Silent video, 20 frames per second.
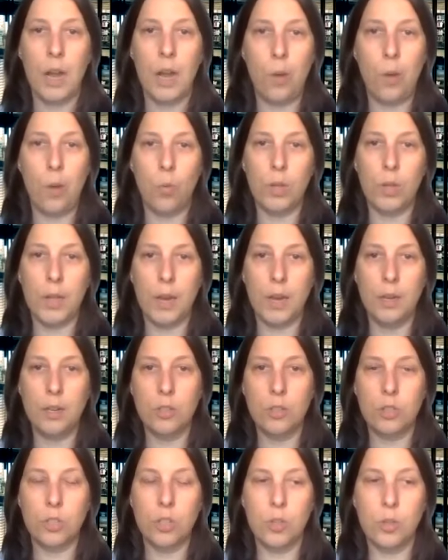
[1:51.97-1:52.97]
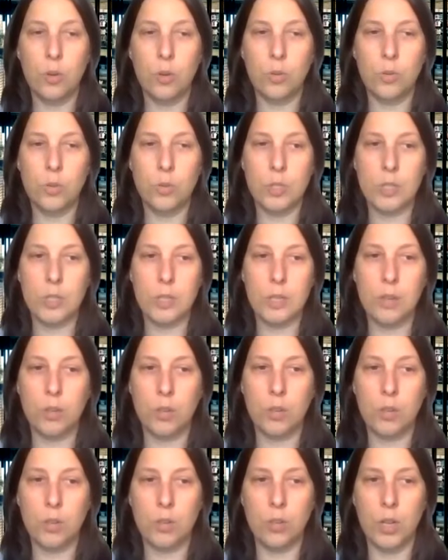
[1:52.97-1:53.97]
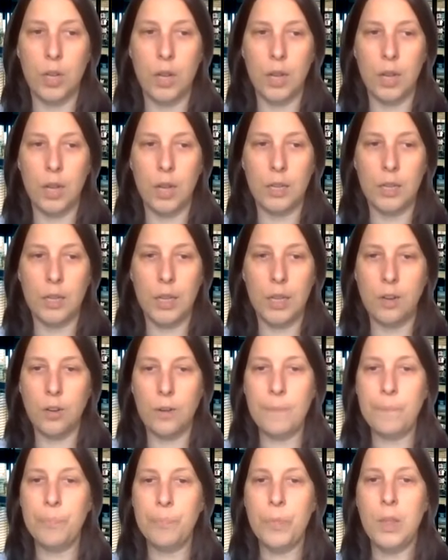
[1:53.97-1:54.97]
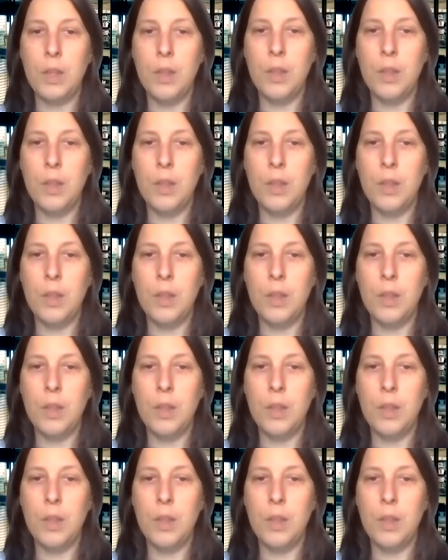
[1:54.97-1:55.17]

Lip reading: We'll get into those a little later.